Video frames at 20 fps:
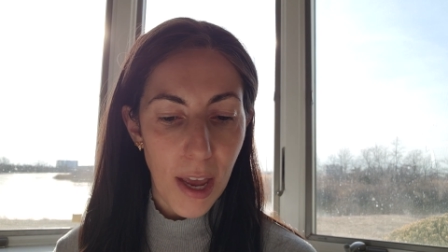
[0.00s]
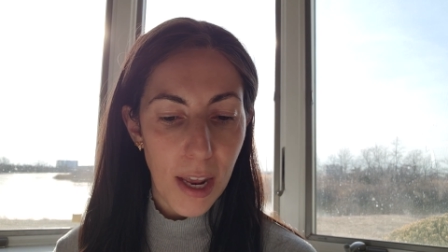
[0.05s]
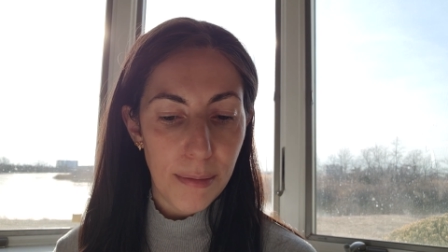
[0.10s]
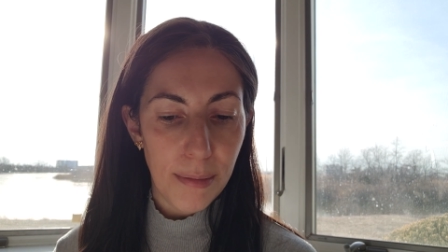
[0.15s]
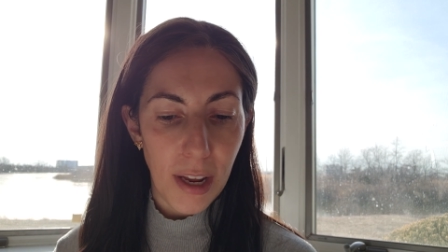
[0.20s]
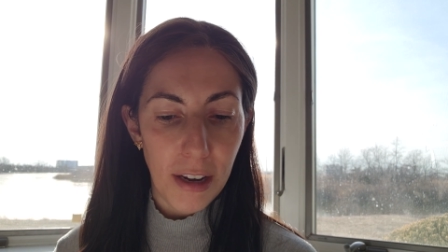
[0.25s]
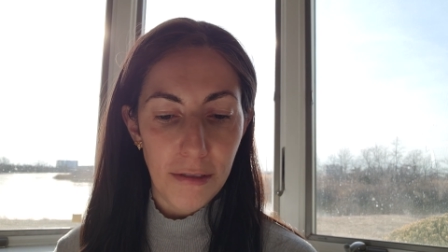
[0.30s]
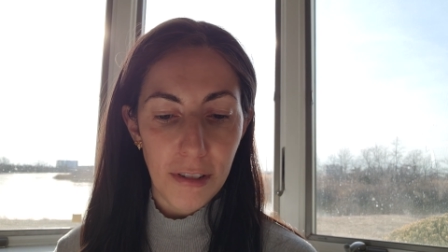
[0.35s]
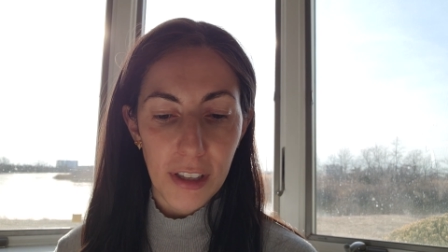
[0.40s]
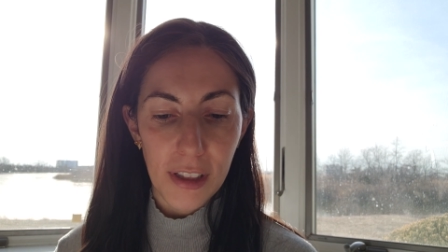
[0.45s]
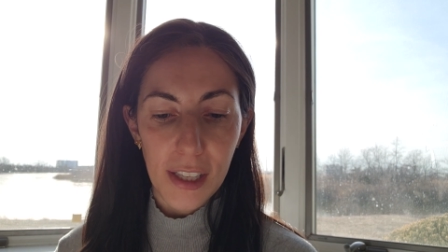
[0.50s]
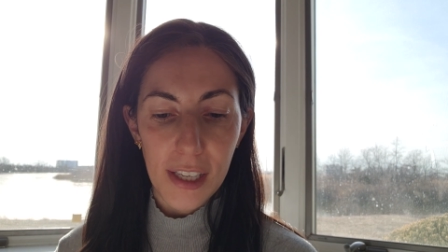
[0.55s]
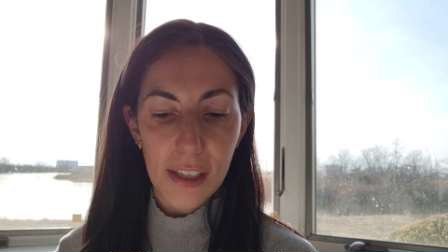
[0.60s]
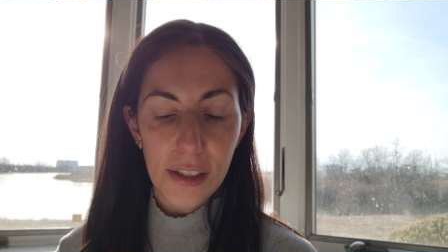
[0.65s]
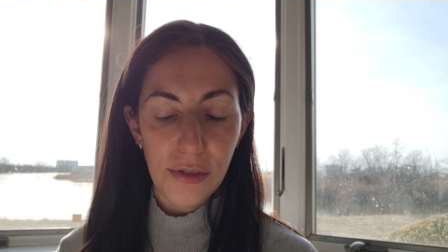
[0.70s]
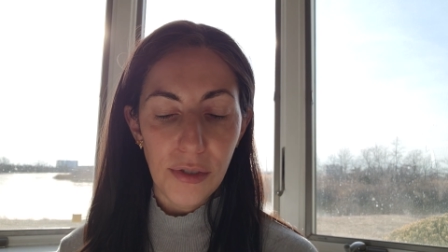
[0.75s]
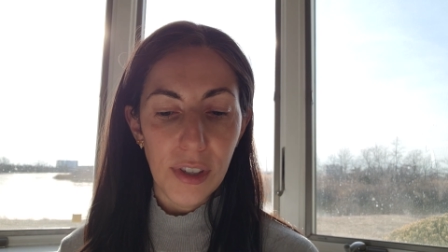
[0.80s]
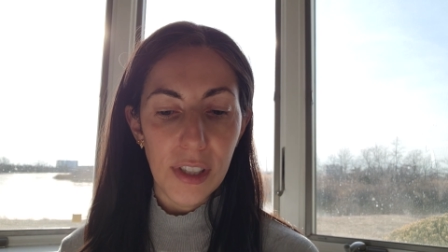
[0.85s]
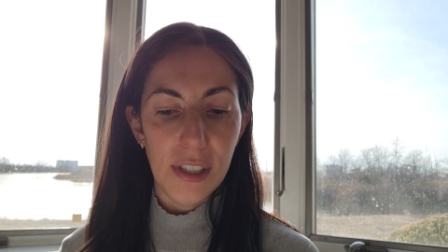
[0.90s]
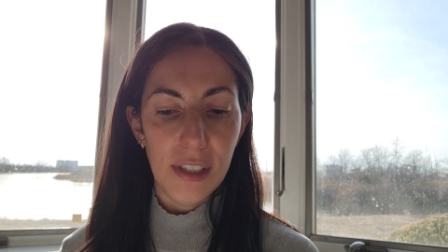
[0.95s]
and my
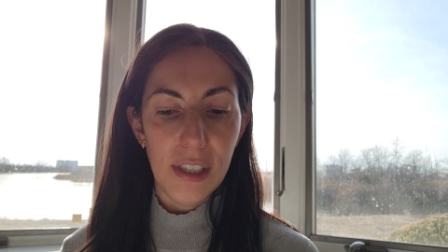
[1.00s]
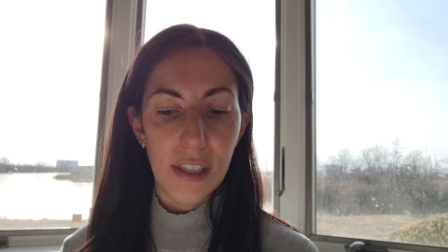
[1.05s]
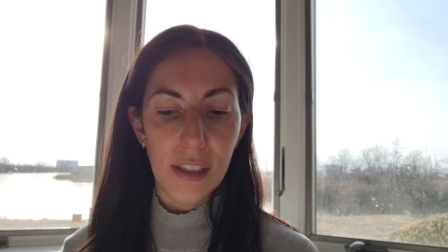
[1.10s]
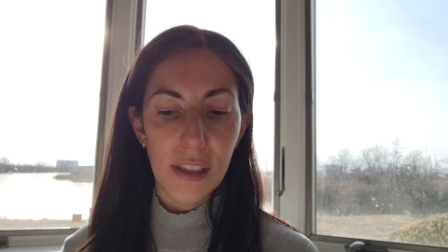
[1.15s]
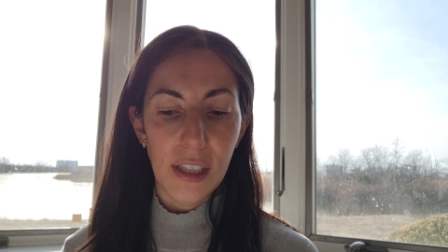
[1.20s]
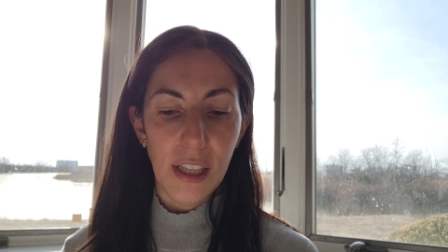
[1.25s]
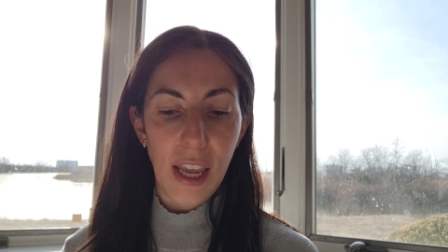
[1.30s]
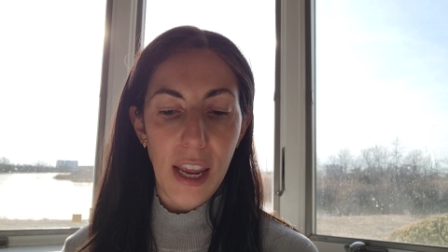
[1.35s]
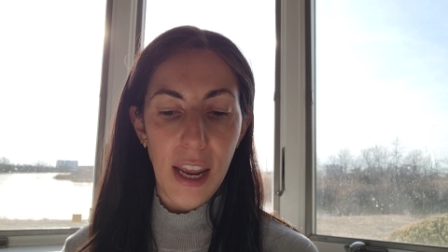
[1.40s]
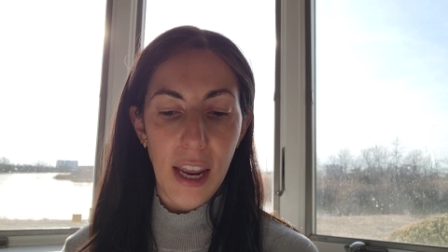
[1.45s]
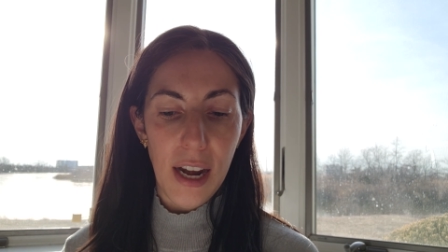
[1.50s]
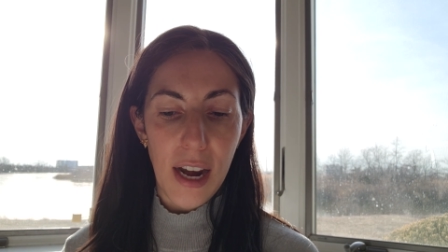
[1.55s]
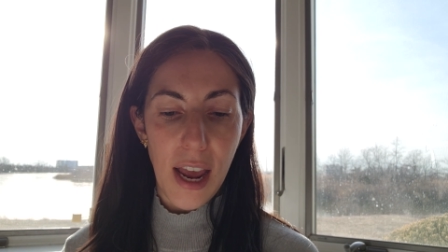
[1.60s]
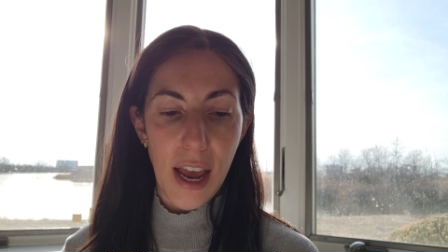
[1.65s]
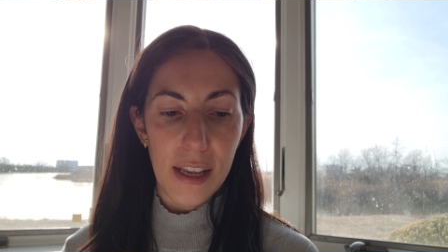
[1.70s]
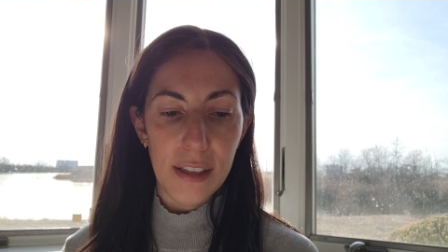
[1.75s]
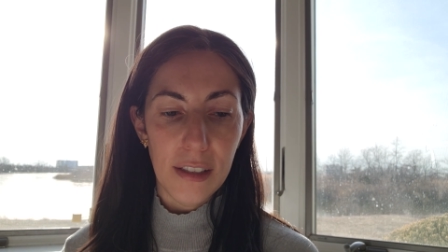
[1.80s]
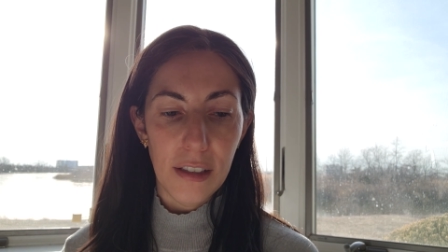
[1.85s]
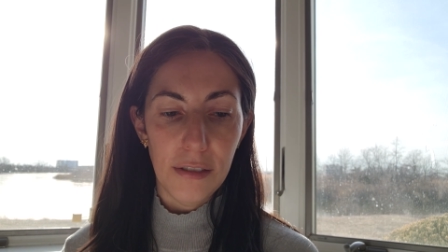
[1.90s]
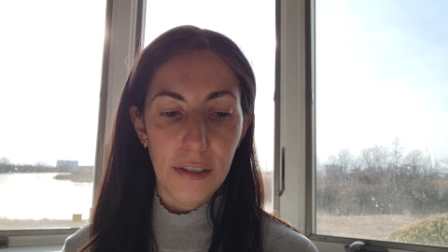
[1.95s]
release was delayed
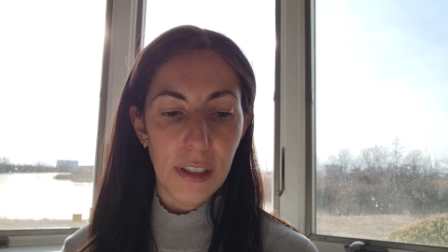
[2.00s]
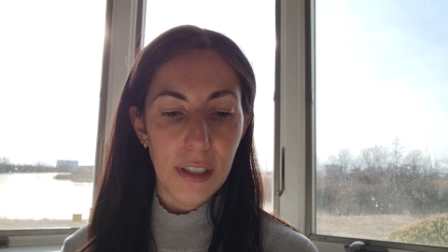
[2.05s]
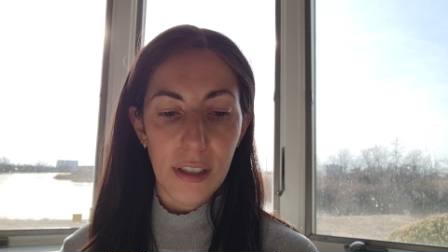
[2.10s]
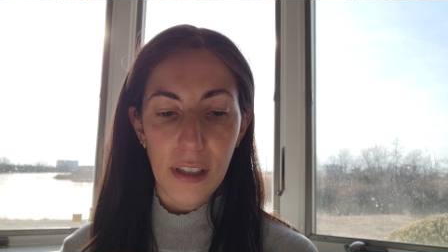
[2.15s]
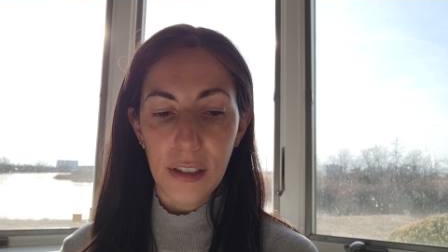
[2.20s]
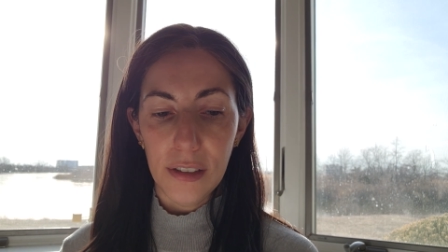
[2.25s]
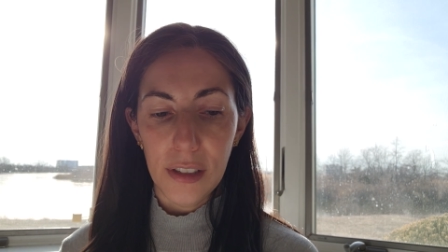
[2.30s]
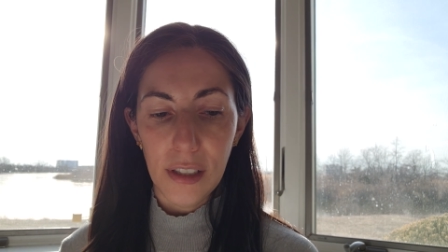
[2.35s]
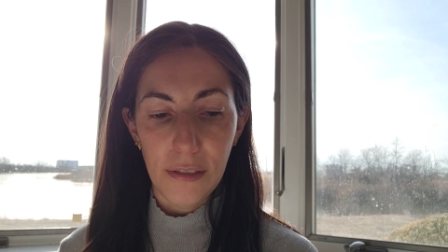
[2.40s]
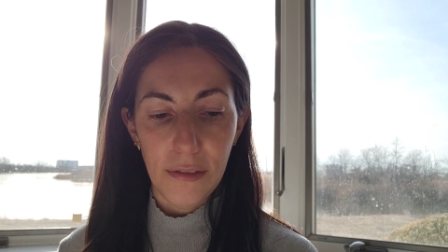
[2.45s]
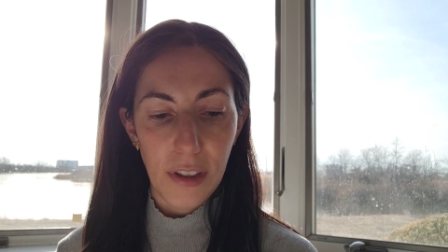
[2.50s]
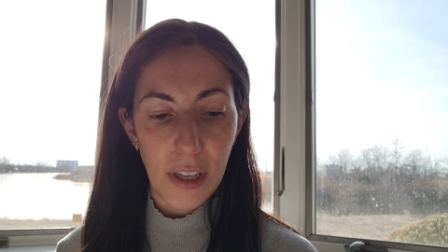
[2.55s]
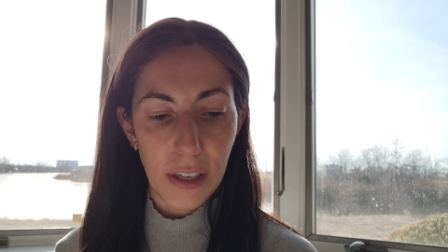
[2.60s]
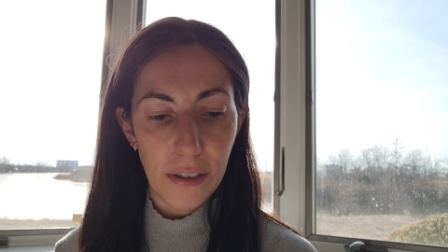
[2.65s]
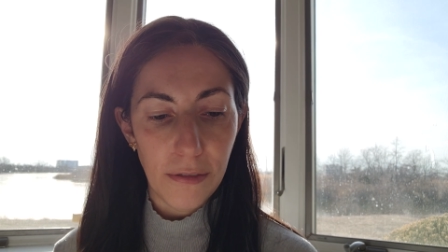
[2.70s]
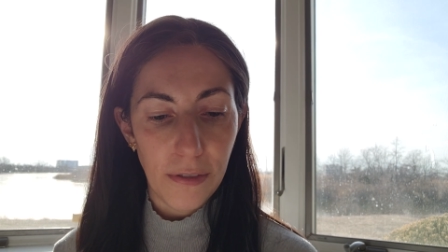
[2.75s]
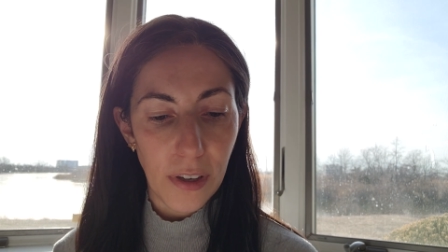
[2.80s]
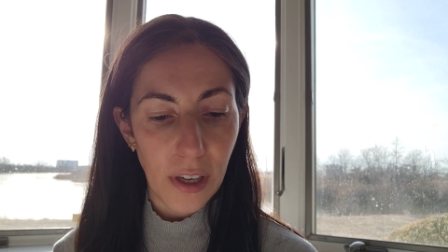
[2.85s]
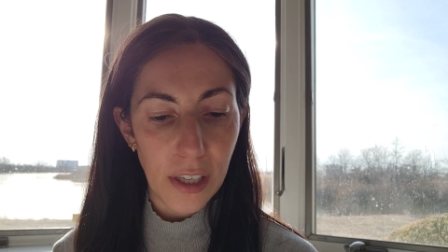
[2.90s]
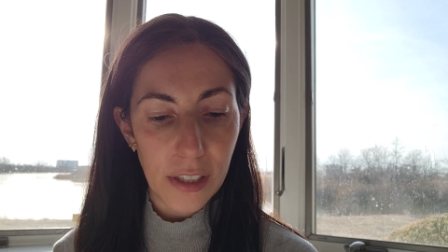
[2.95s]
as a result of
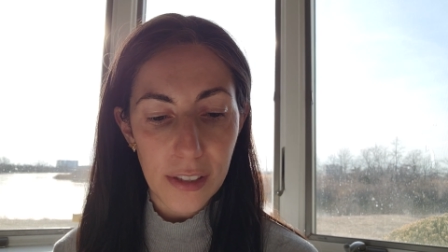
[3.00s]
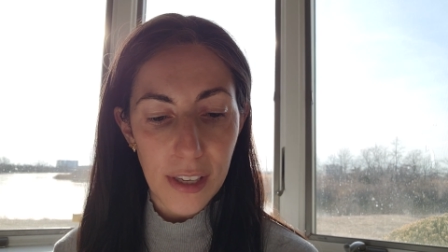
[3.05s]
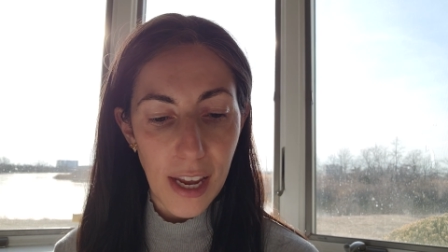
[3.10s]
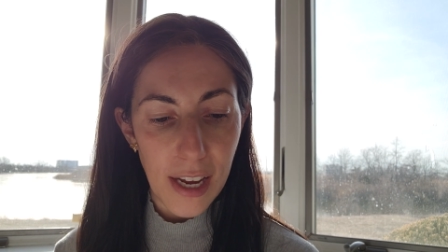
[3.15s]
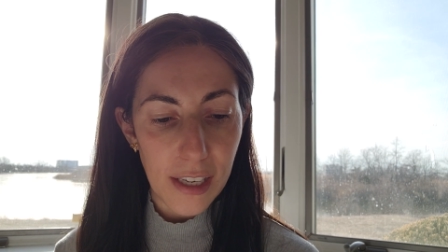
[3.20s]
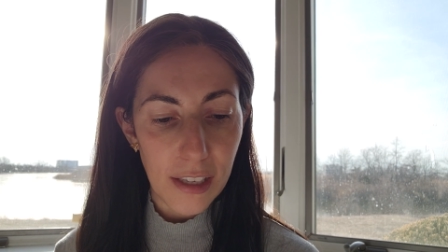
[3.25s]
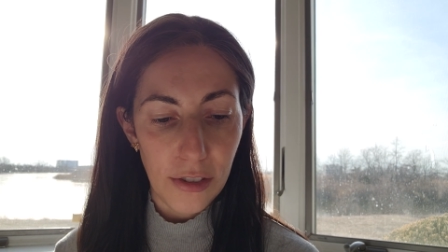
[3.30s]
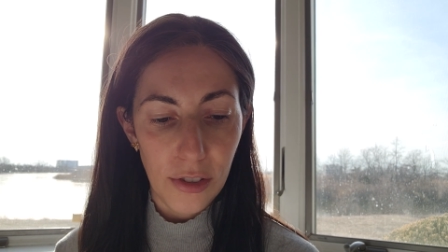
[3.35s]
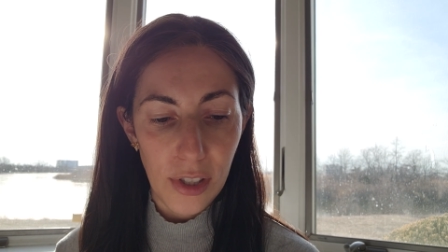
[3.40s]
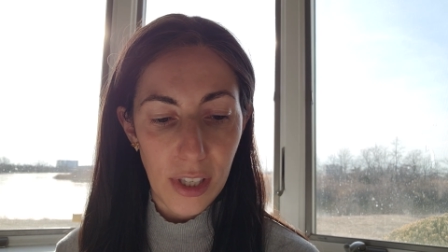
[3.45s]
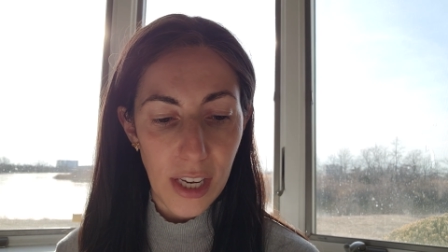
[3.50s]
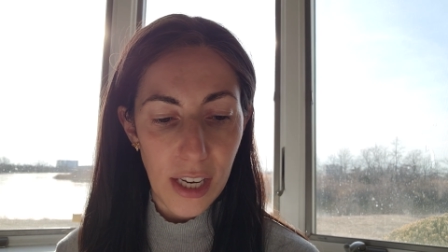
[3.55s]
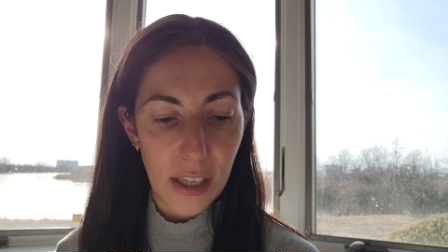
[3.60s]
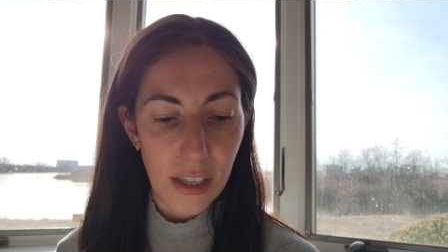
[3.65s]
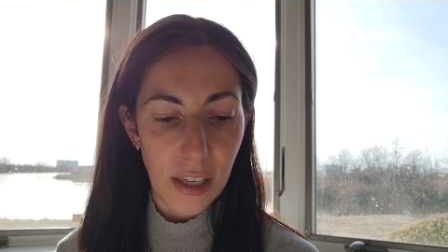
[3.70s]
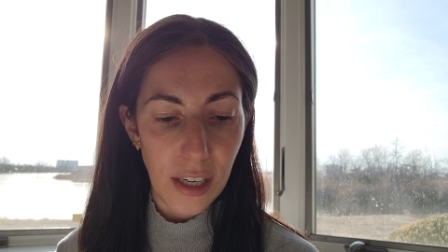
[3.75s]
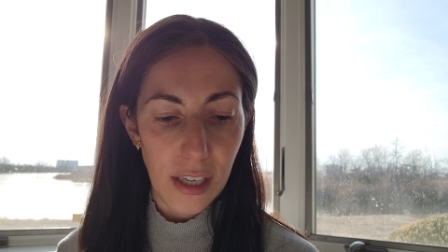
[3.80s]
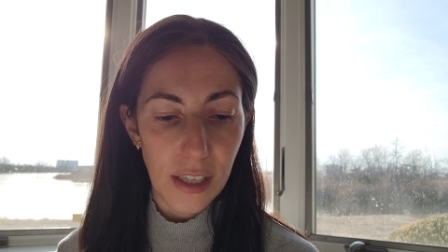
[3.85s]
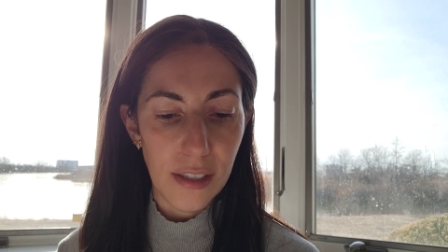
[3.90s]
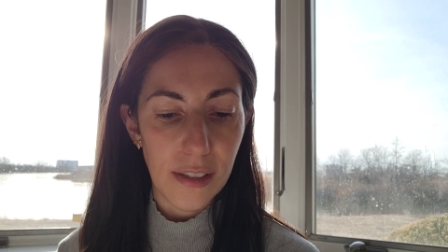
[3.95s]
their false
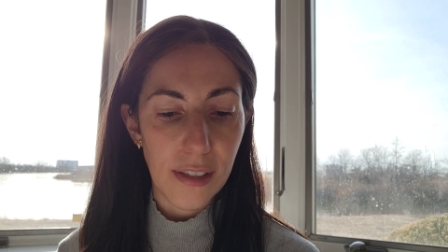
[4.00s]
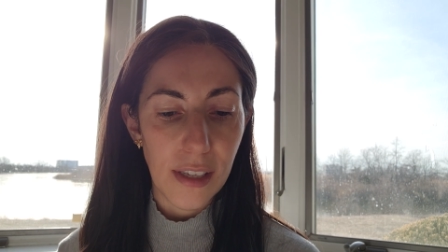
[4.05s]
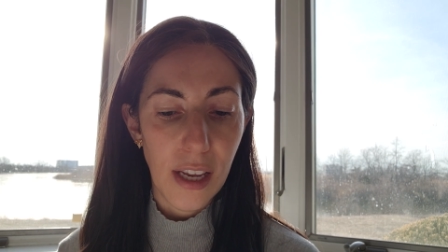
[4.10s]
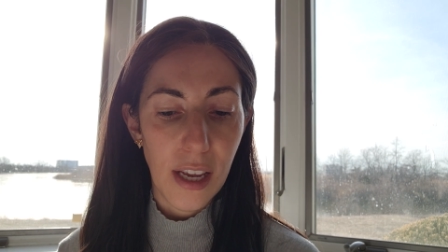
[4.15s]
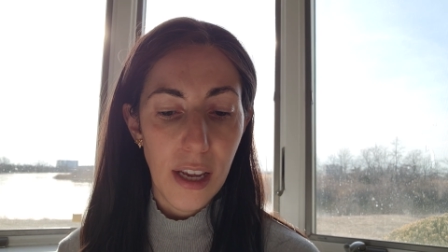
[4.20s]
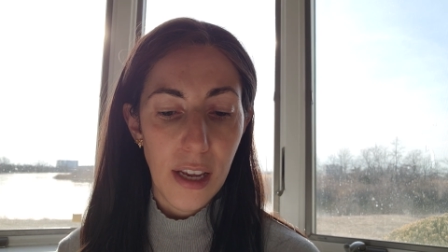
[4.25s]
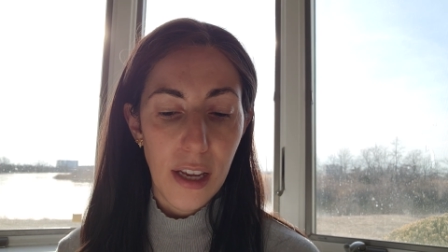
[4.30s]
accusations.